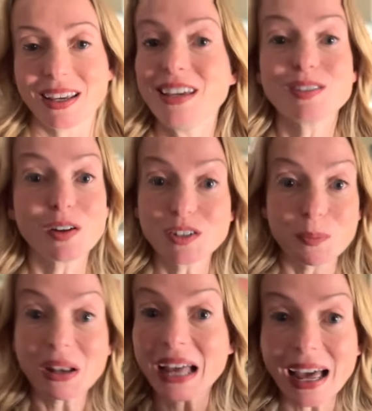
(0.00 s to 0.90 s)
He's going to
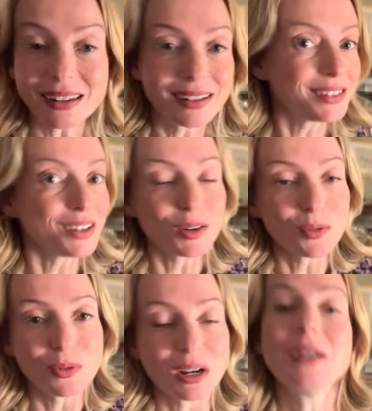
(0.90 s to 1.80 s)
plan an
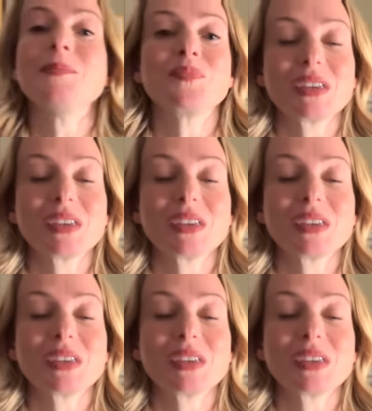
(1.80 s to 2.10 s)
itinerary.